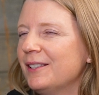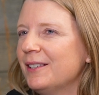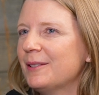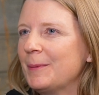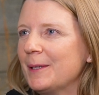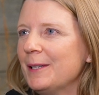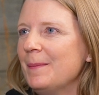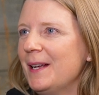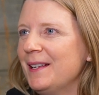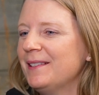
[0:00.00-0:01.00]
yeah it, it's pretty
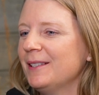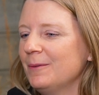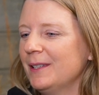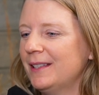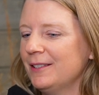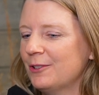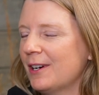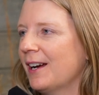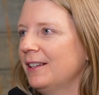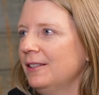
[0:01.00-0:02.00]
amazing with these
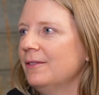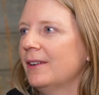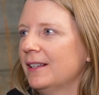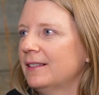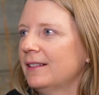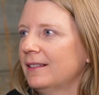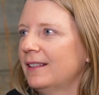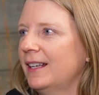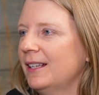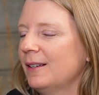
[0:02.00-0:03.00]
tracking
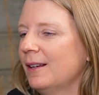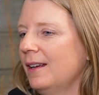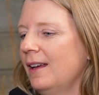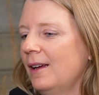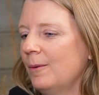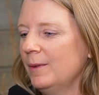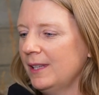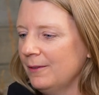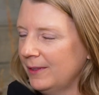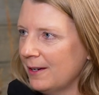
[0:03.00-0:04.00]
devices that
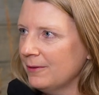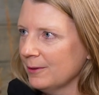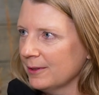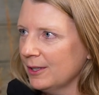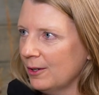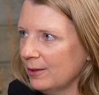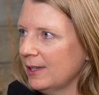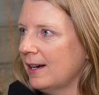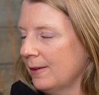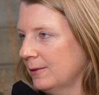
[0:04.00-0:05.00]
when they've left North
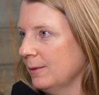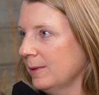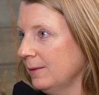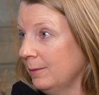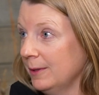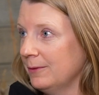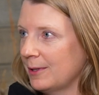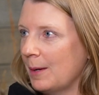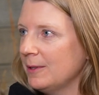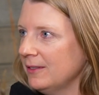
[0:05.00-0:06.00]
Dakota after we've, we've
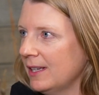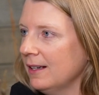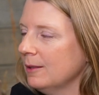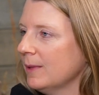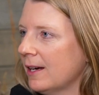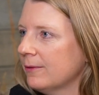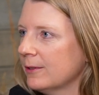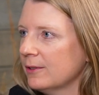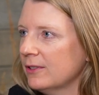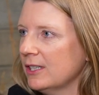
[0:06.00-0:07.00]
trapped and tagged them that
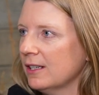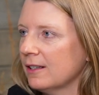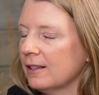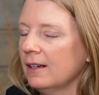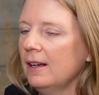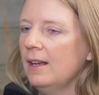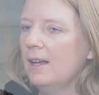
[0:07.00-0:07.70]
first year,